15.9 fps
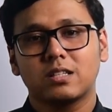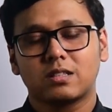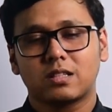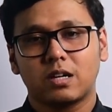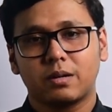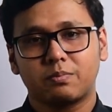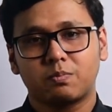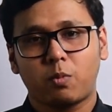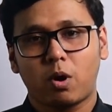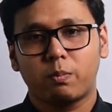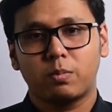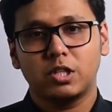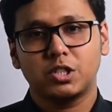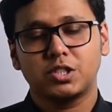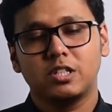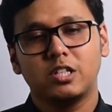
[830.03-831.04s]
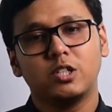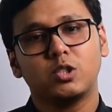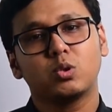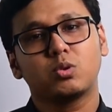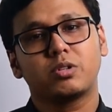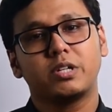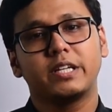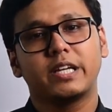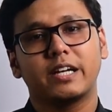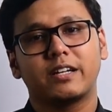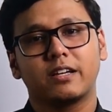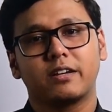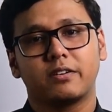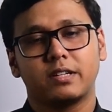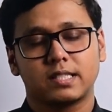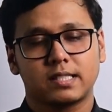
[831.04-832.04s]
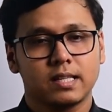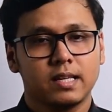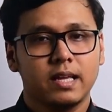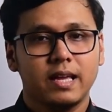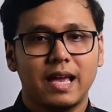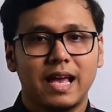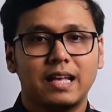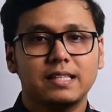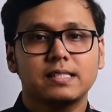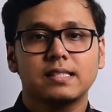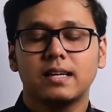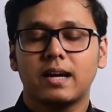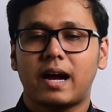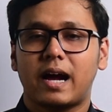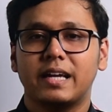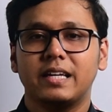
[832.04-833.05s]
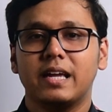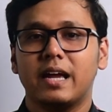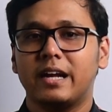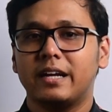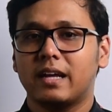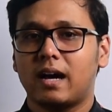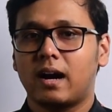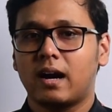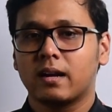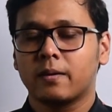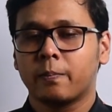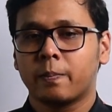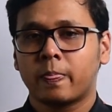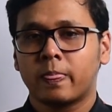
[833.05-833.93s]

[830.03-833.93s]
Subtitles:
the population into 3 categories, S, I and R.